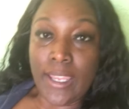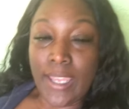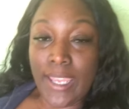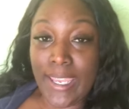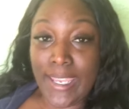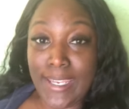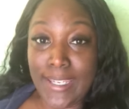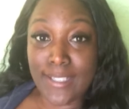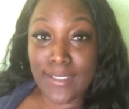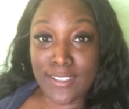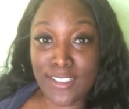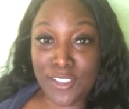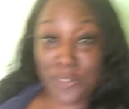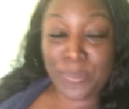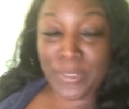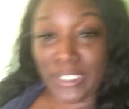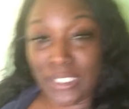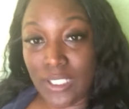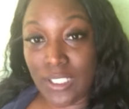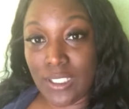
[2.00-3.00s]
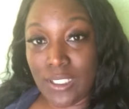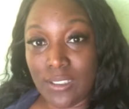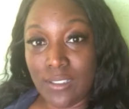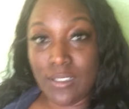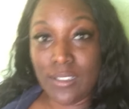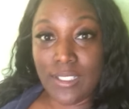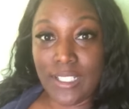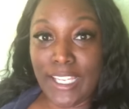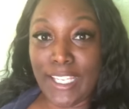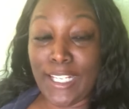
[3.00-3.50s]
Hey, it's Shamika,
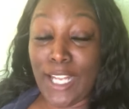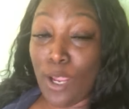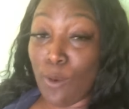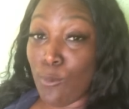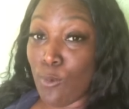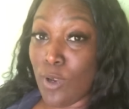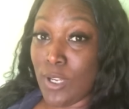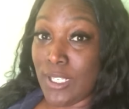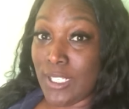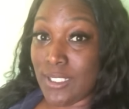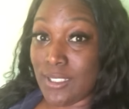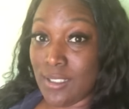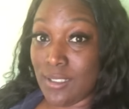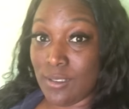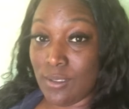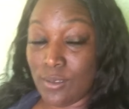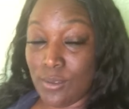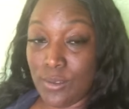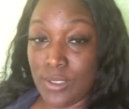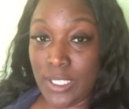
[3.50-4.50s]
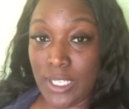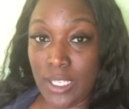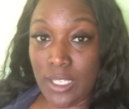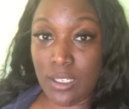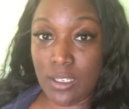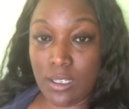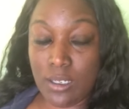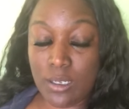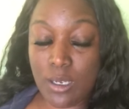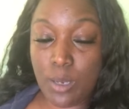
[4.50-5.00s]
and I wanted to
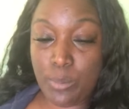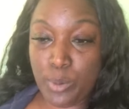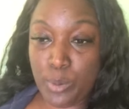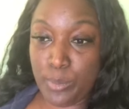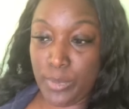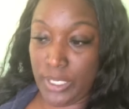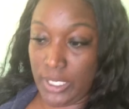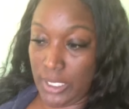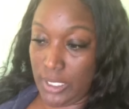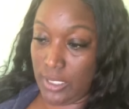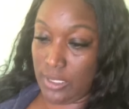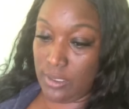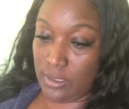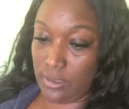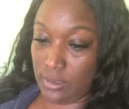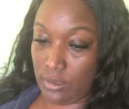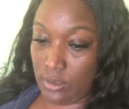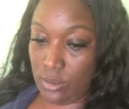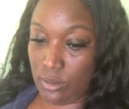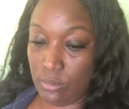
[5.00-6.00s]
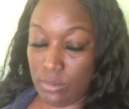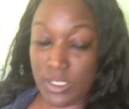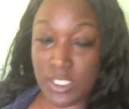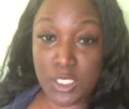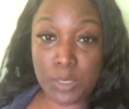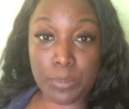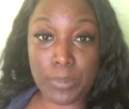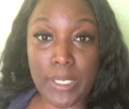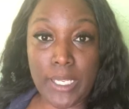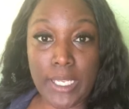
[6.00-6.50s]
take a couple minutes to
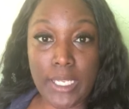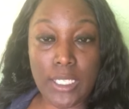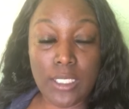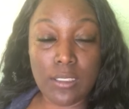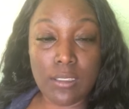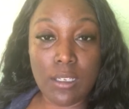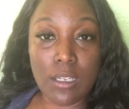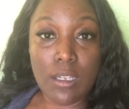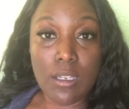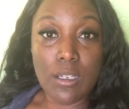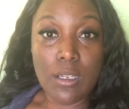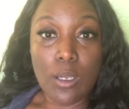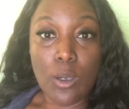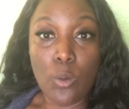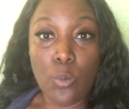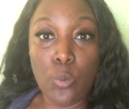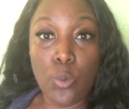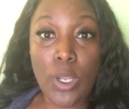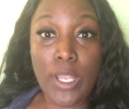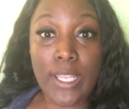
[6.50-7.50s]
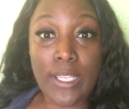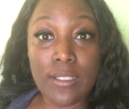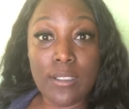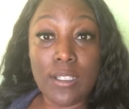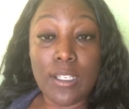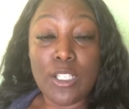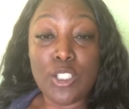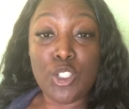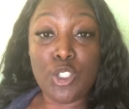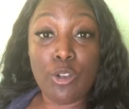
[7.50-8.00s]
explain what
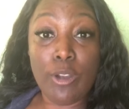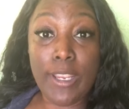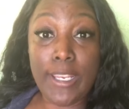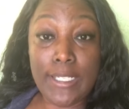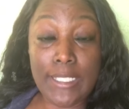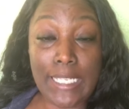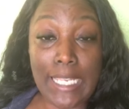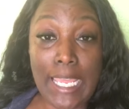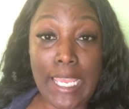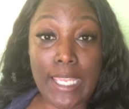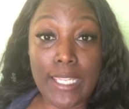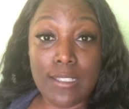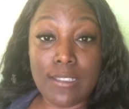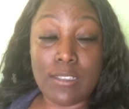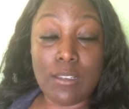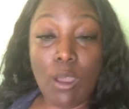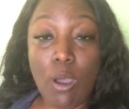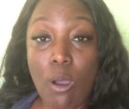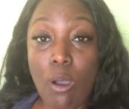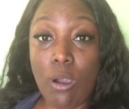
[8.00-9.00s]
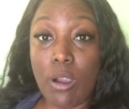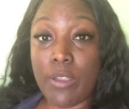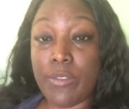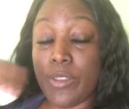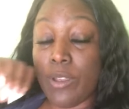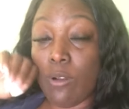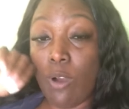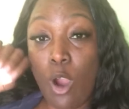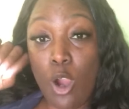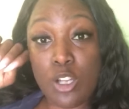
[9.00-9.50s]
trade lines are.
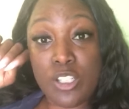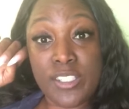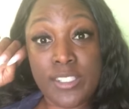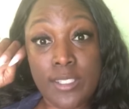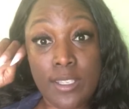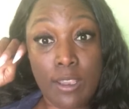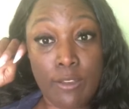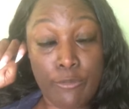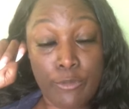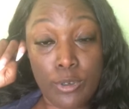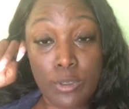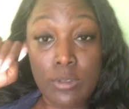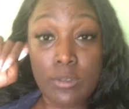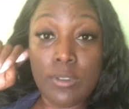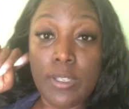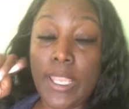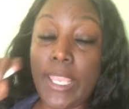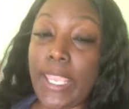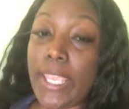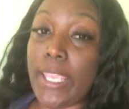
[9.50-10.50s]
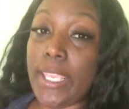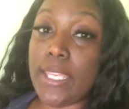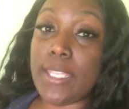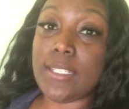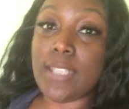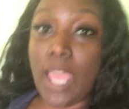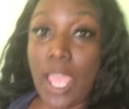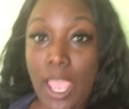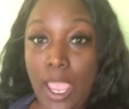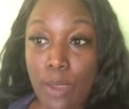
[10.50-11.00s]
There are several,
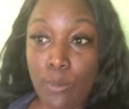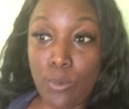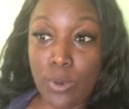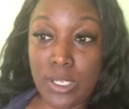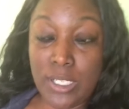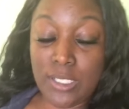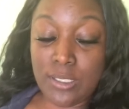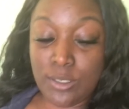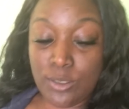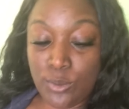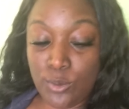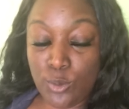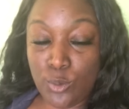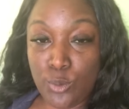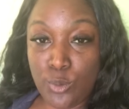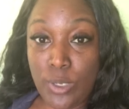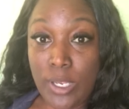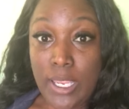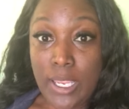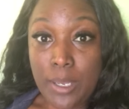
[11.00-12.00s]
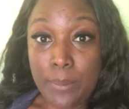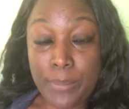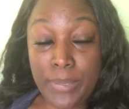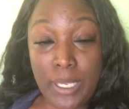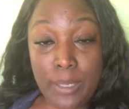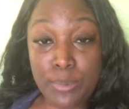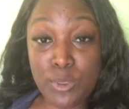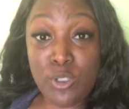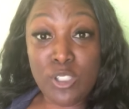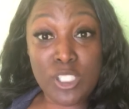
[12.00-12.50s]
and I wanted to
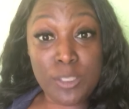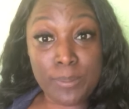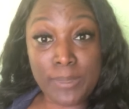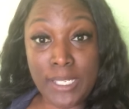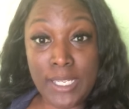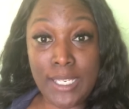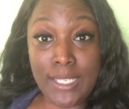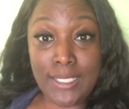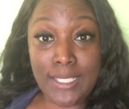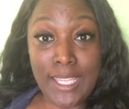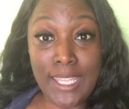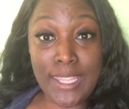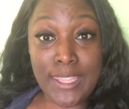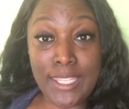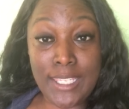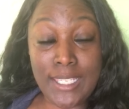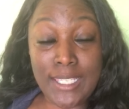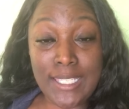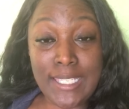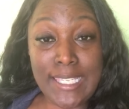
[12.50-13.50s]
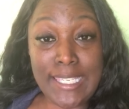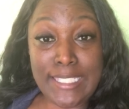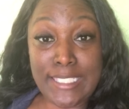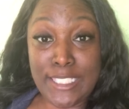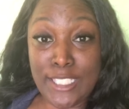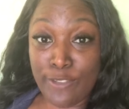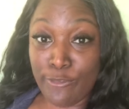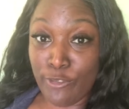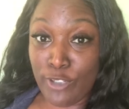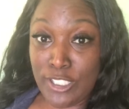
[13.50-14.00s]
be able to explain the
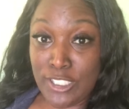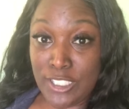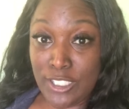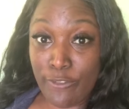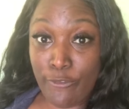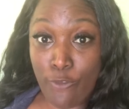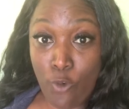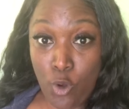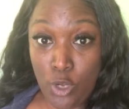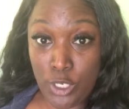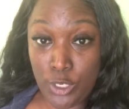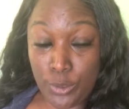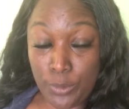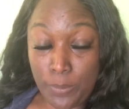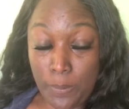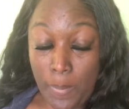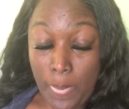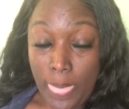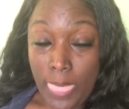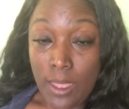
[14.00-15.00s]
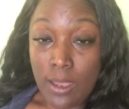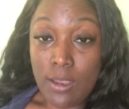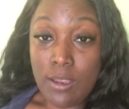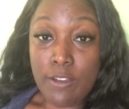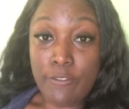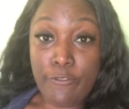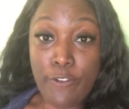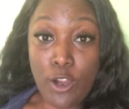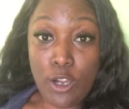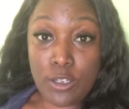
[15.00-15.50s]
difference for you.
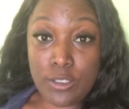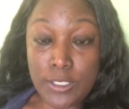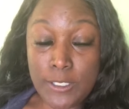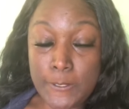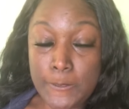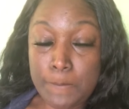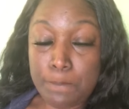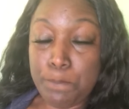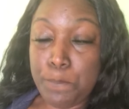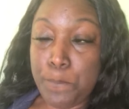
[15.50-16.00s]
First,